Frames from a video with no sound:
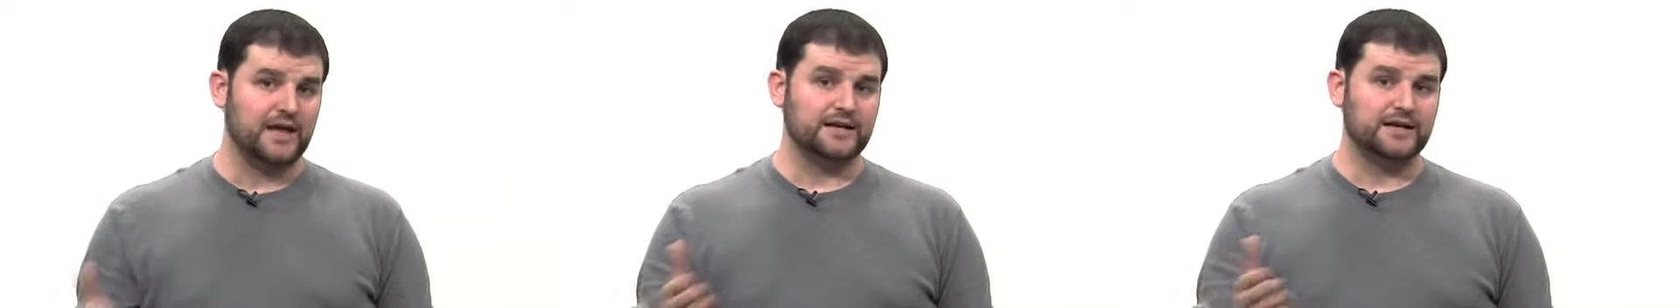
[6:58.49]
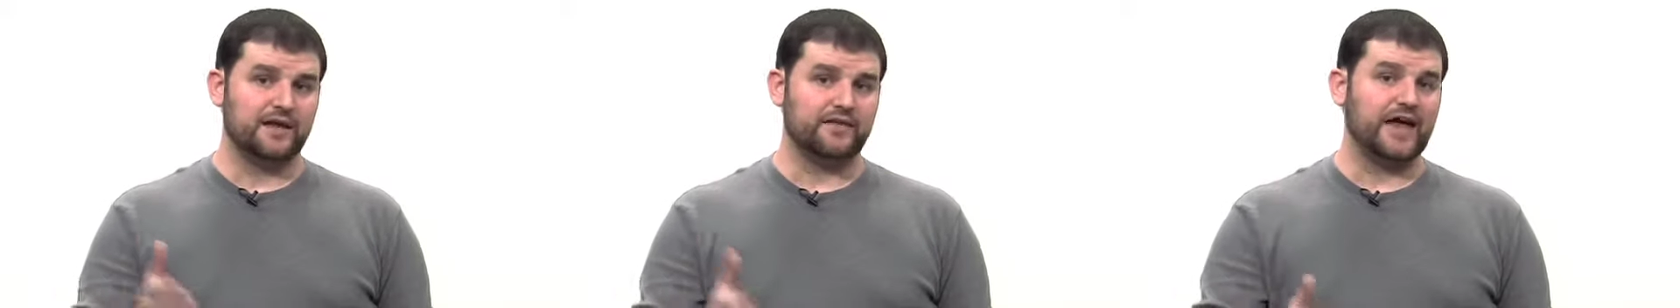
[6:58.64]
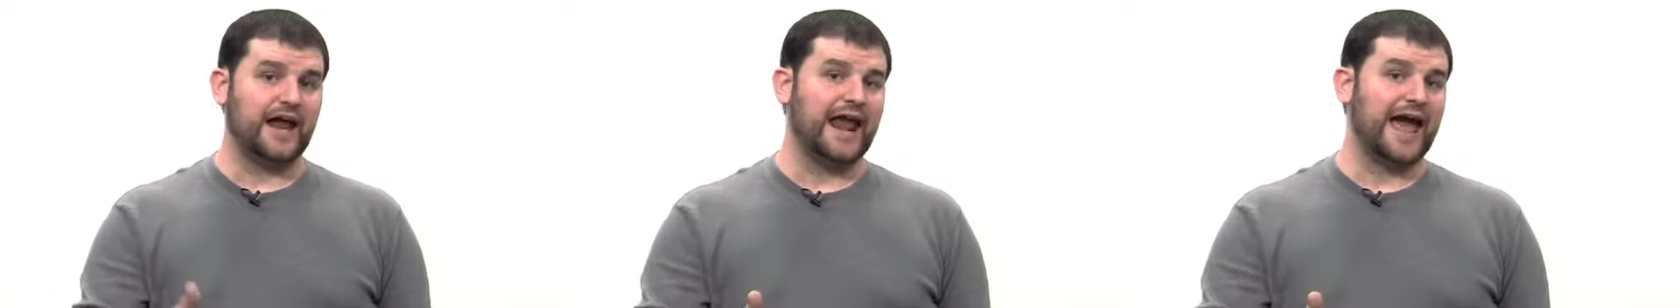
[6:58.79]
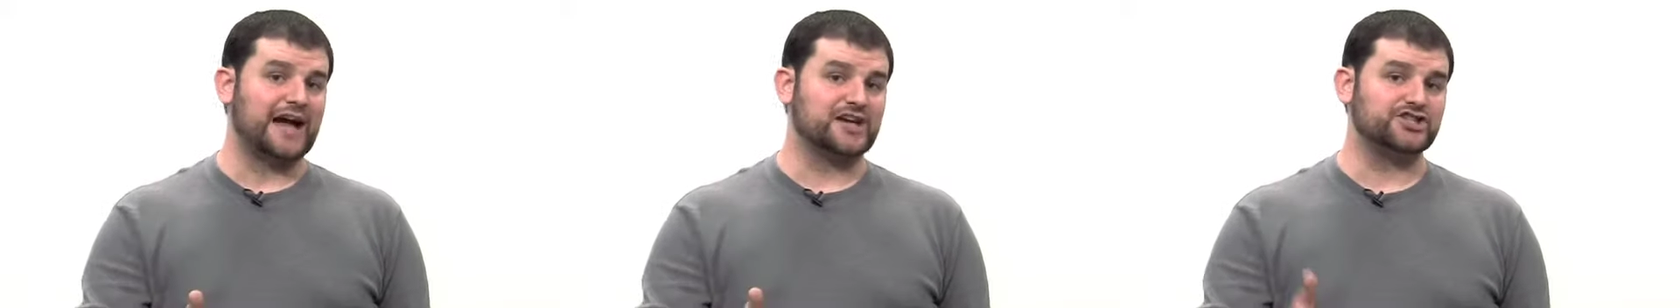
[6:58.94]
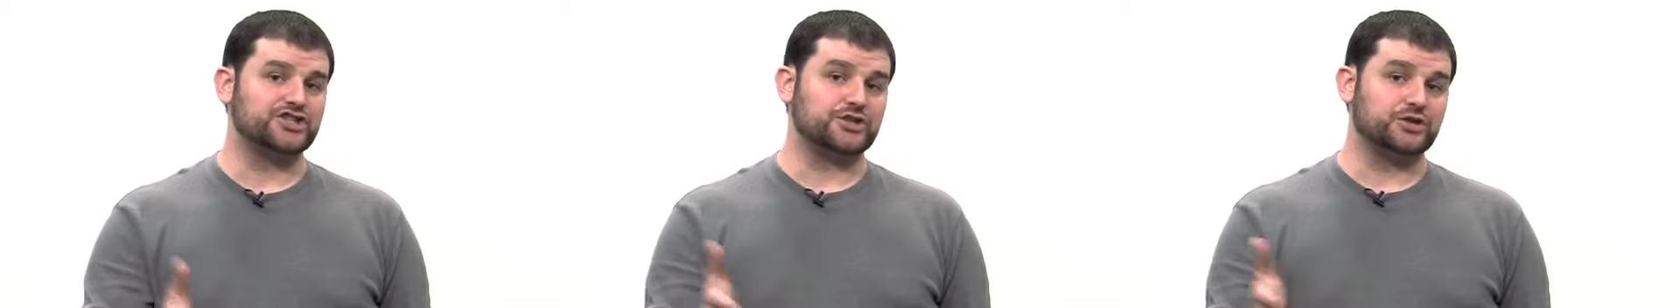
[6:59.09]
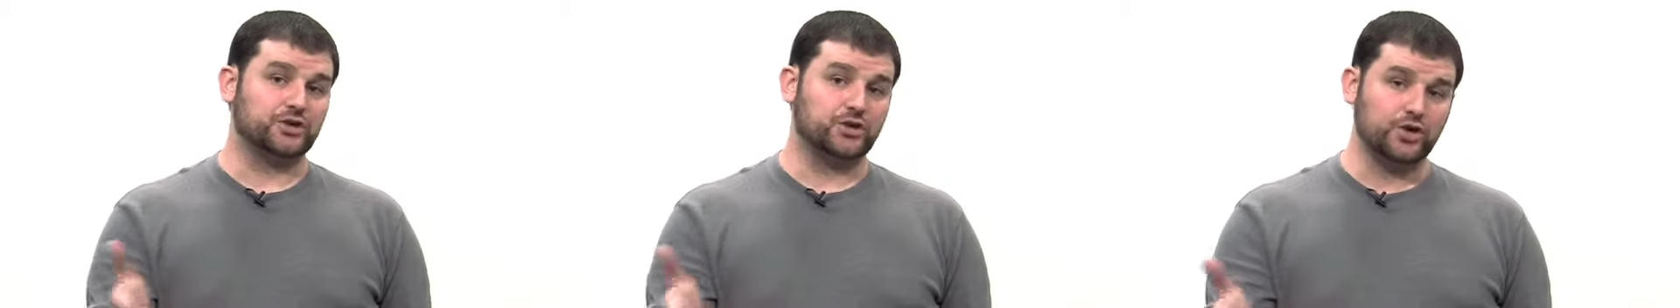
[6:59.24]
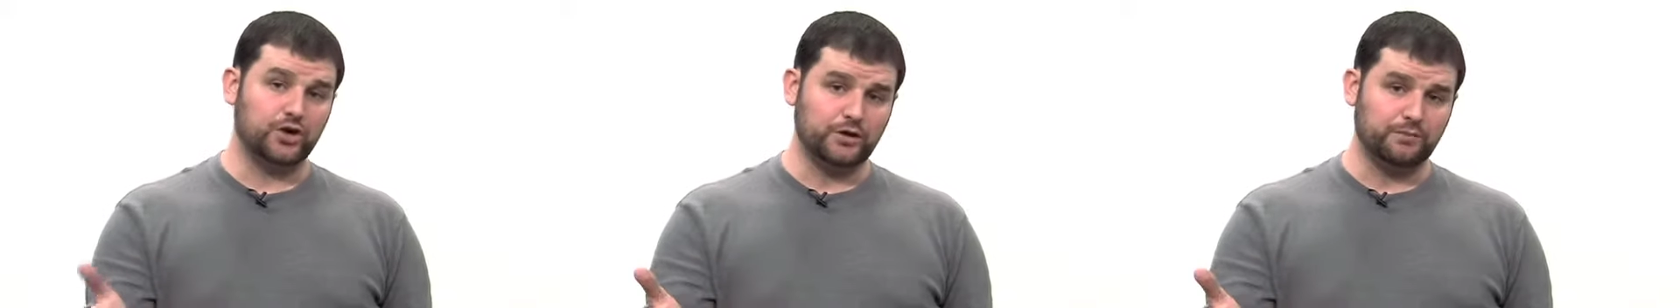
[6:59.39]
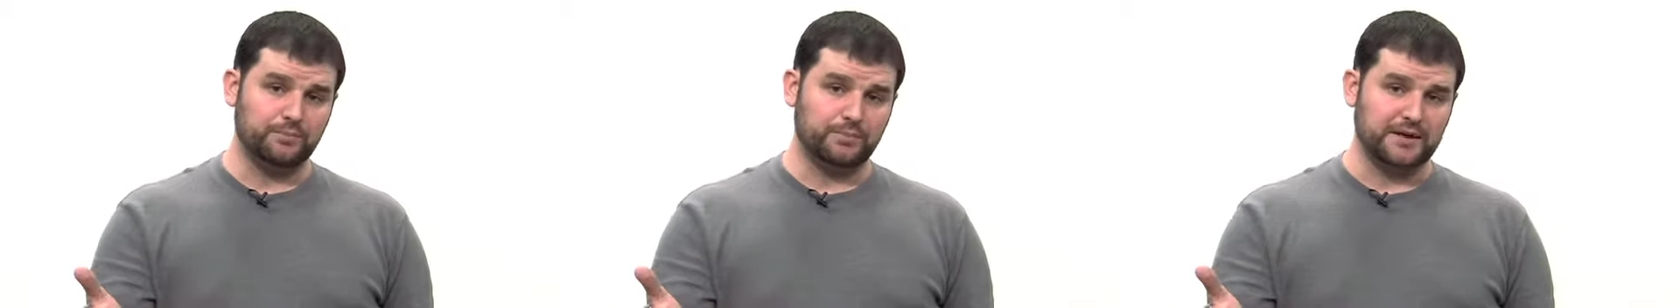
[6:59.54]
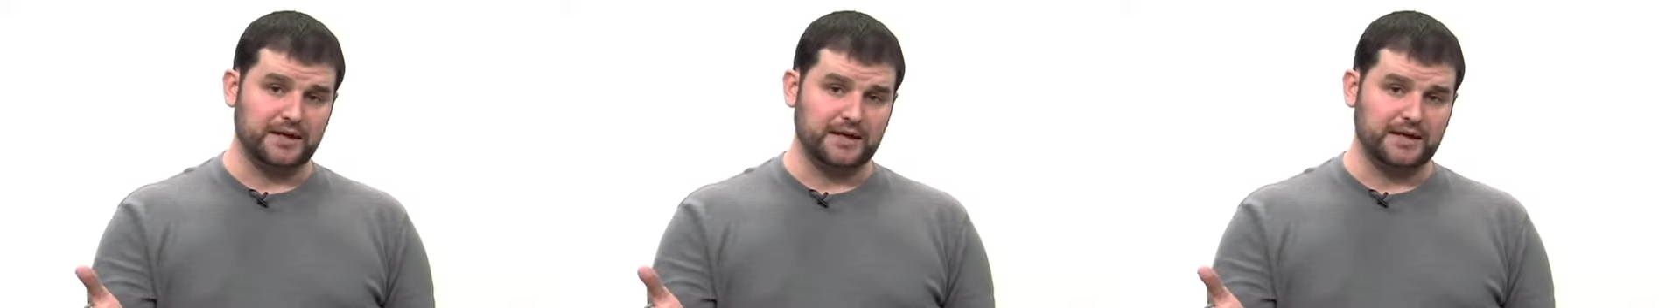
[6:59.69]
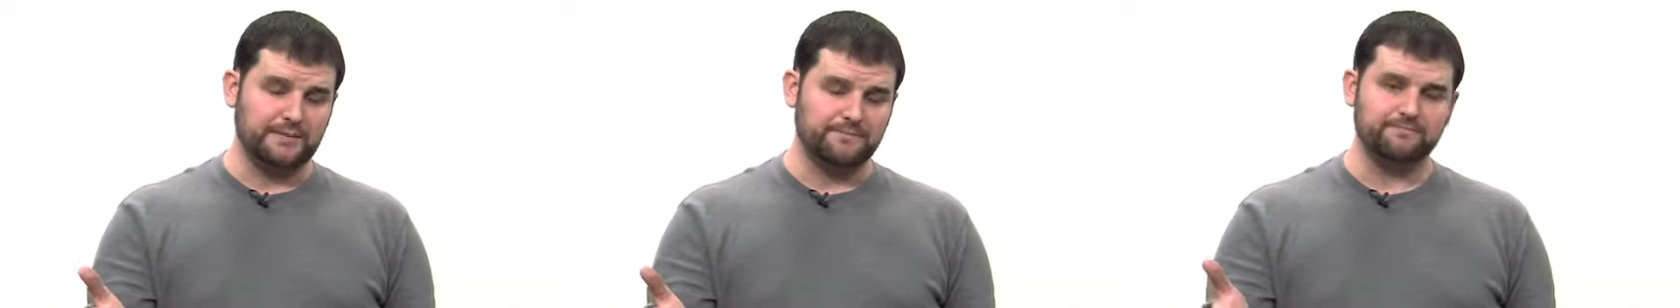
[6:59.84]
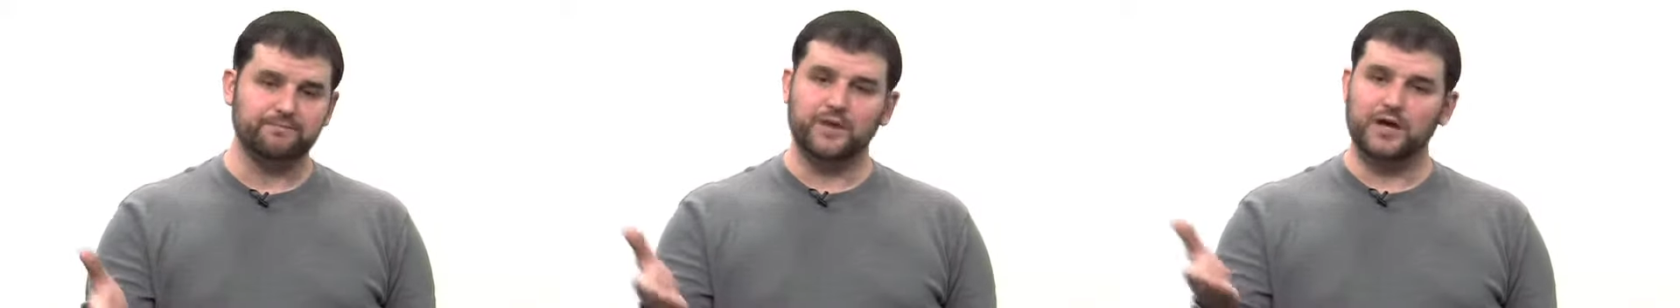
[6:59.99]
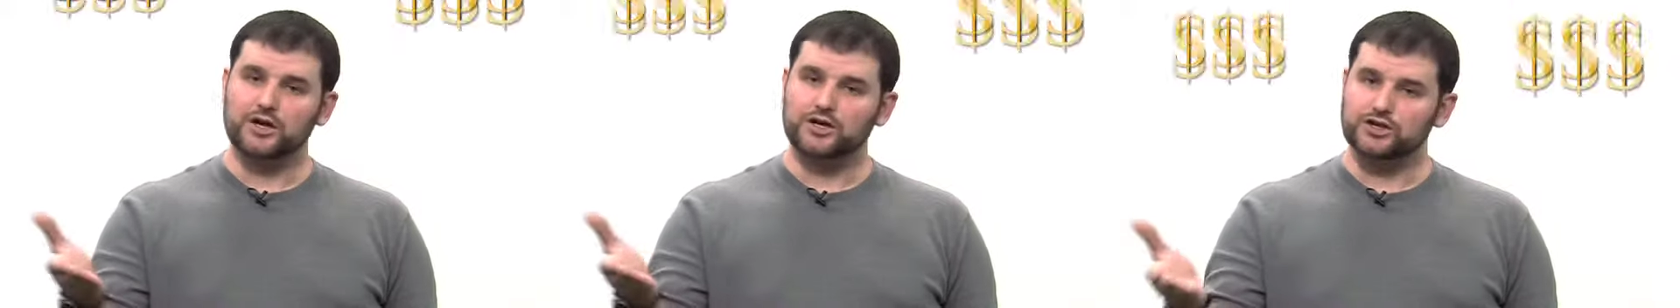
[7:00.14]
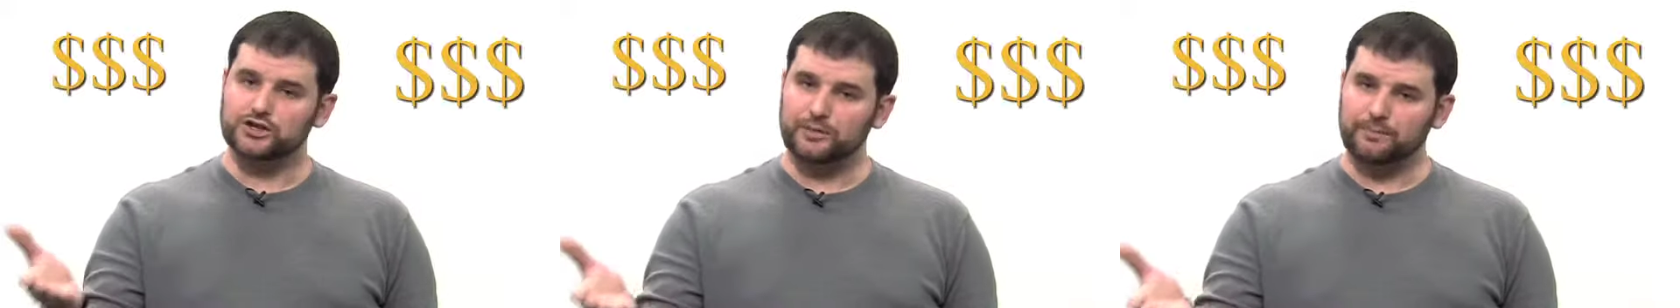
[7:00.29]
Now, that action could be
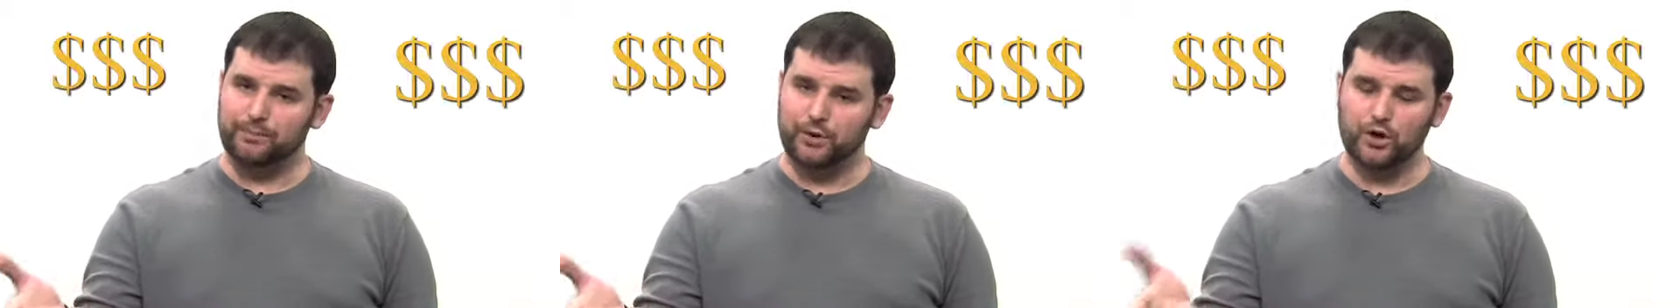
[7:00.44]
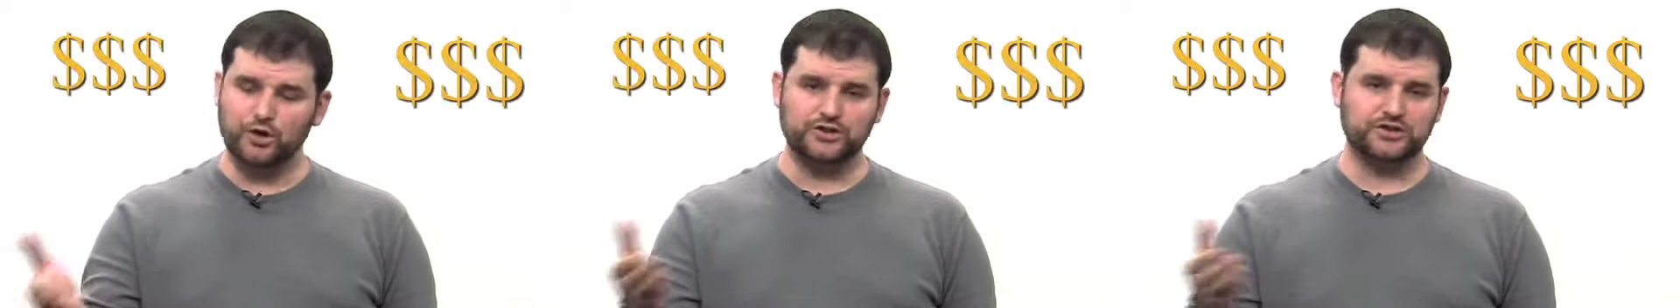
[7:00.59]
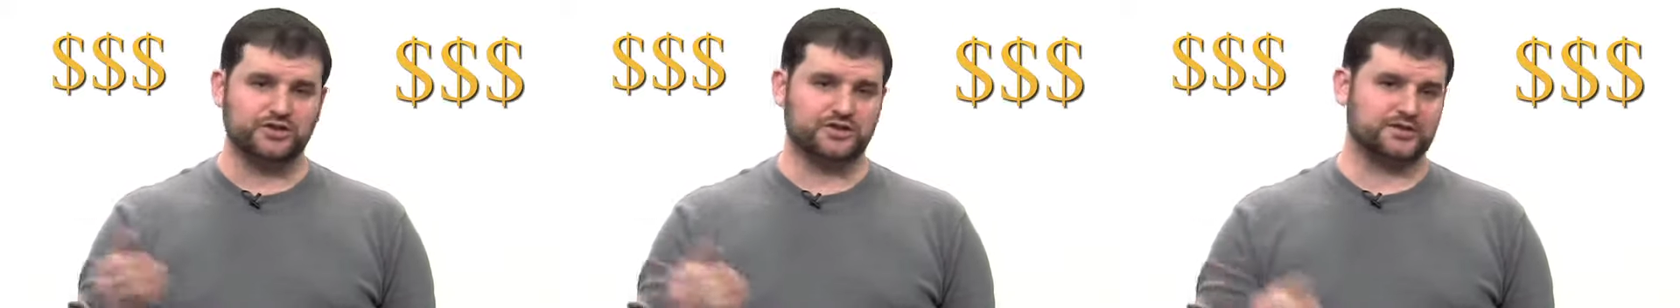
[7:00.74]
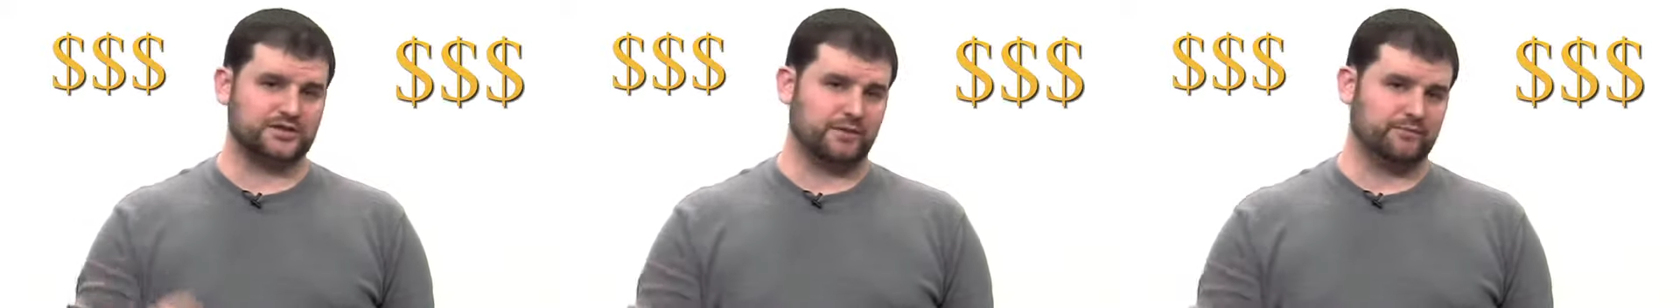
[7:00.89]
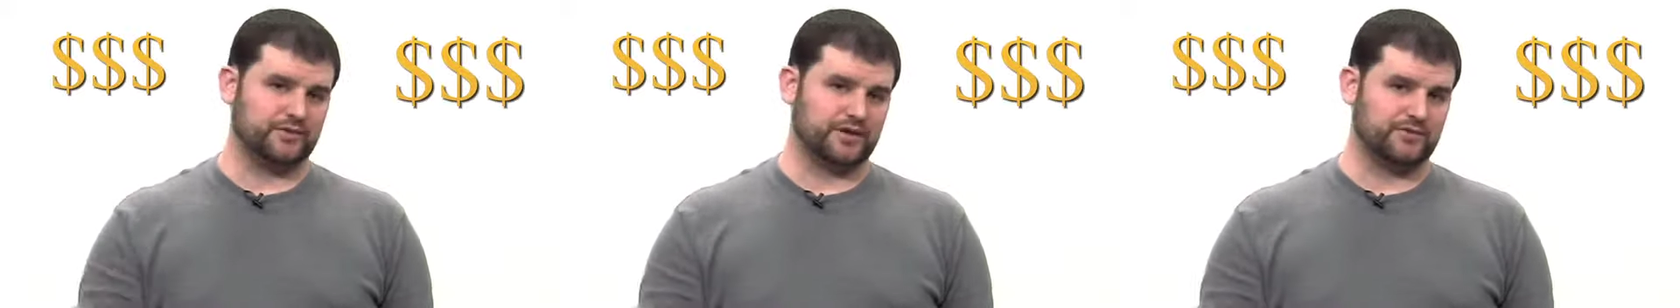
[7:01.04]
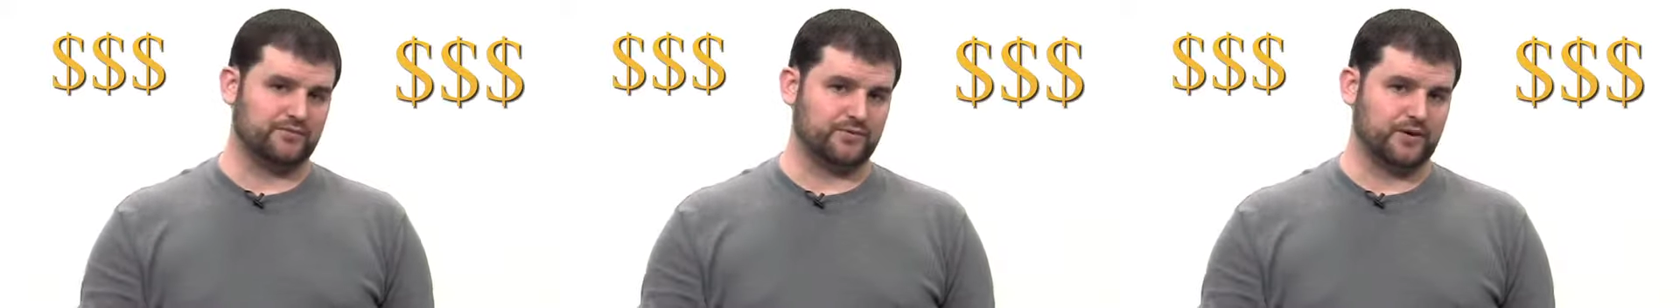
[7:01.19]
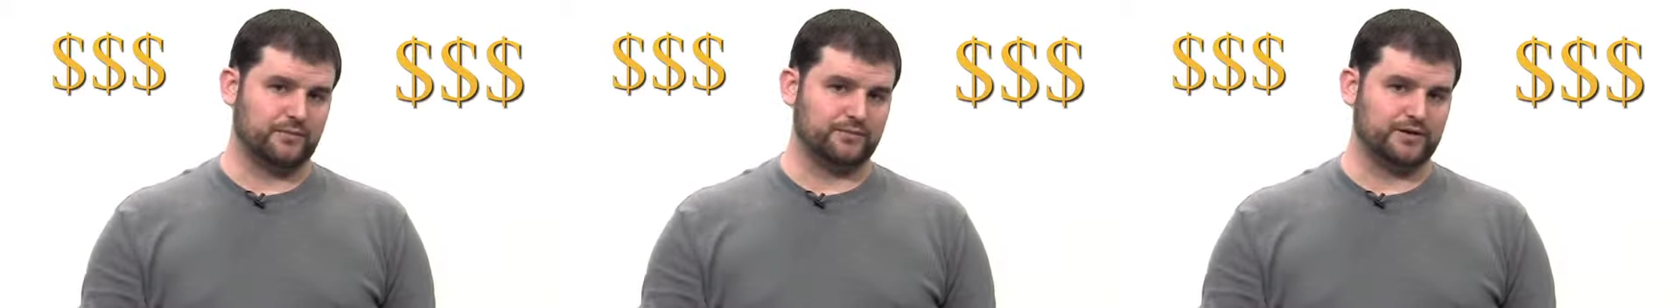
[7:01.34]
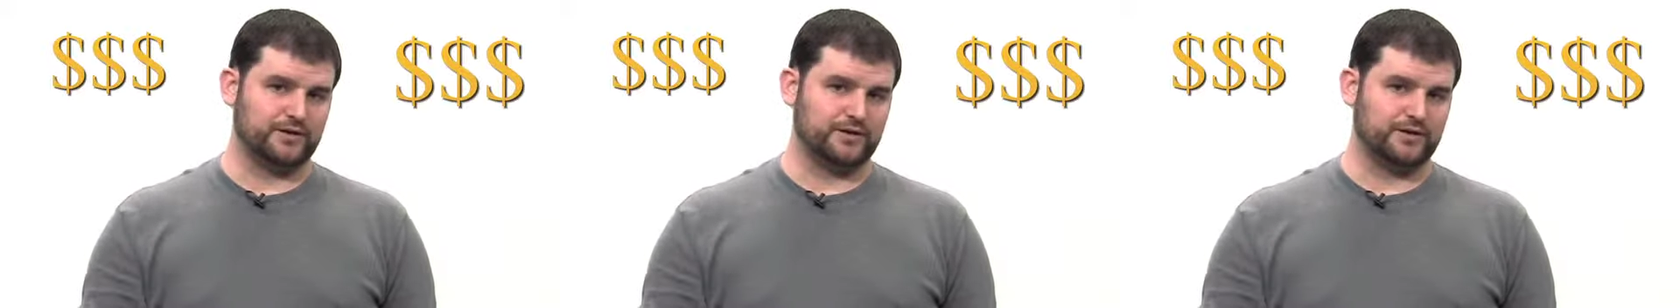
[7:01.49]
to purchase something from